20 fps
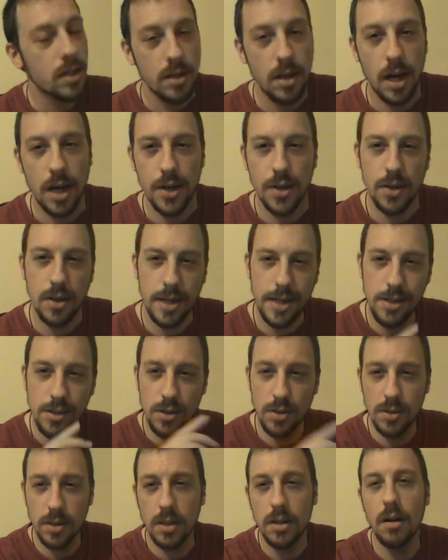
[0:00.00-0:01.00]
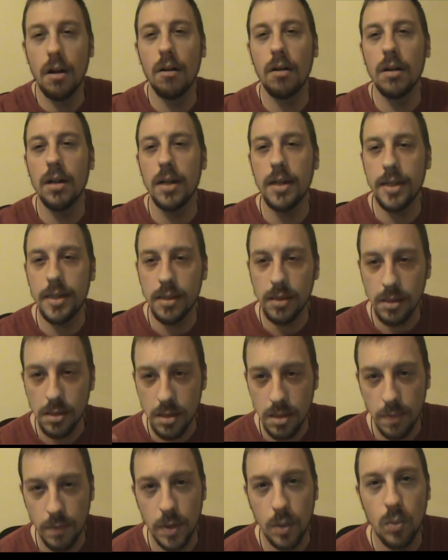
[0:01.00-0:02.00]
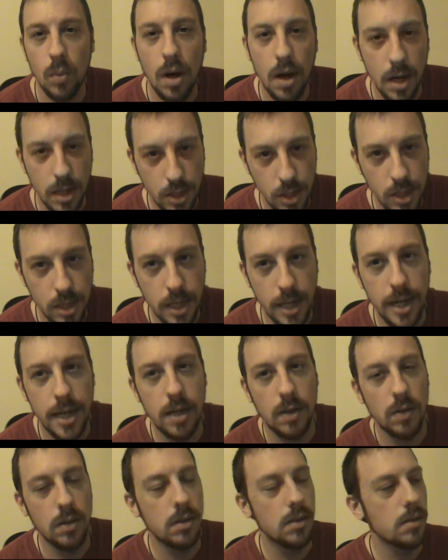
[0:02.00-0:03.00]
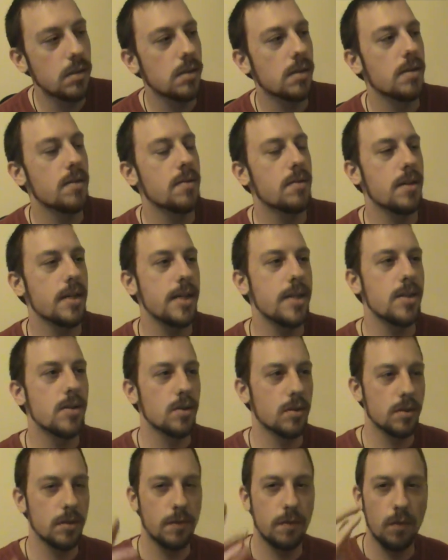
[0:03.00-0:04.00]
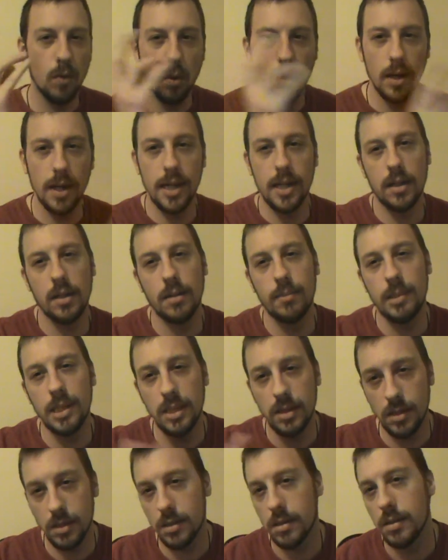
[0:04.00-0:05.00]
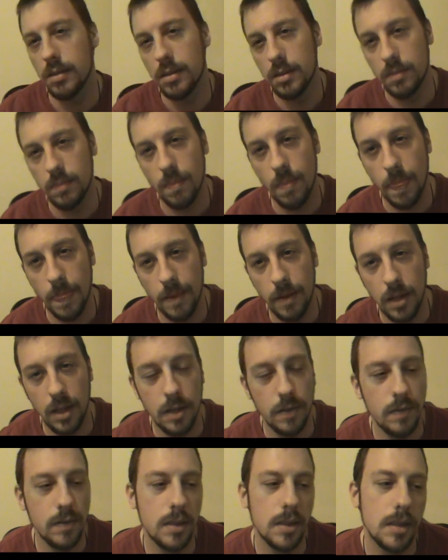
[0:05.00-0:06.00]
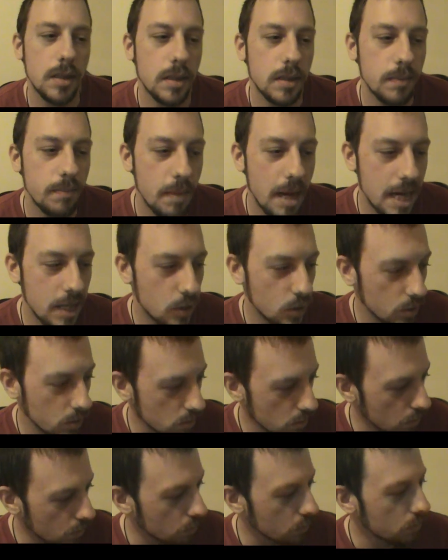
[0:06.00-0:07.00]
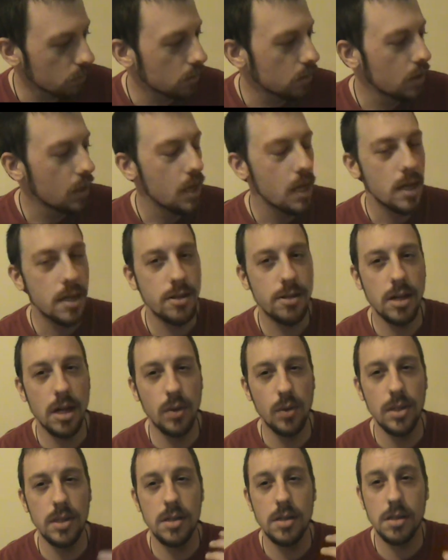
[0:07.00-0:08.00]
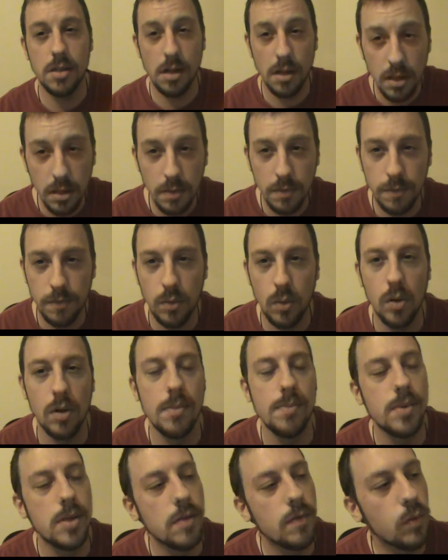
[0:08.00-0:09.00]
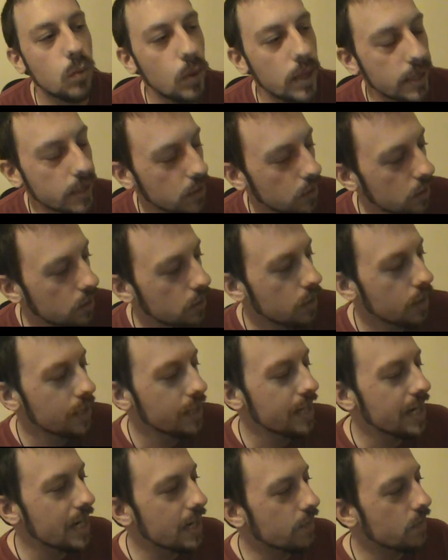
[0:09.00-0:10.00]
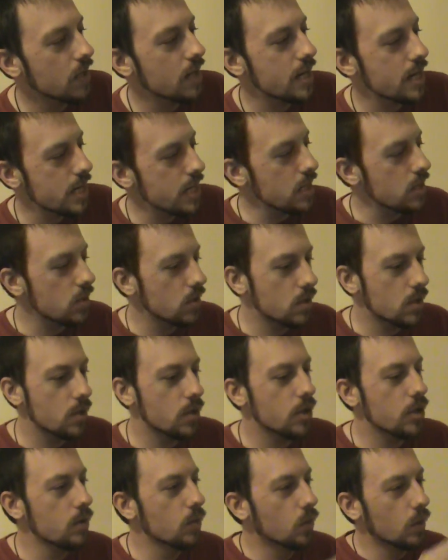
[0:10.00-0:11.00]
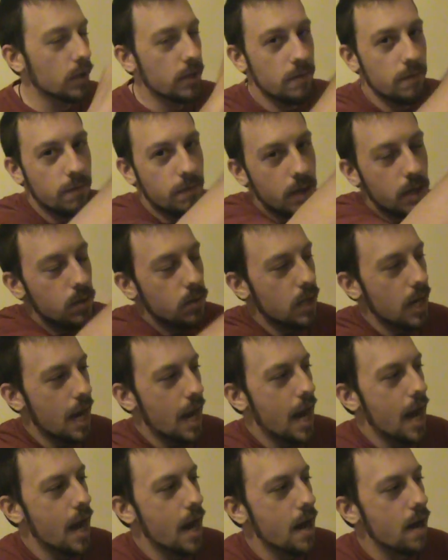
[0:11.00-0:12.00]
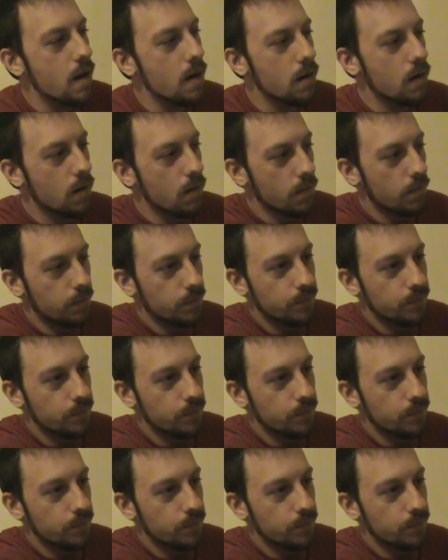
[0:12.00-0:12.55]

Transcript: these are the guardians of the watchtowers. These are the four elements of the magic circle. So in certain forms of Wicca, in the east you will invoke air.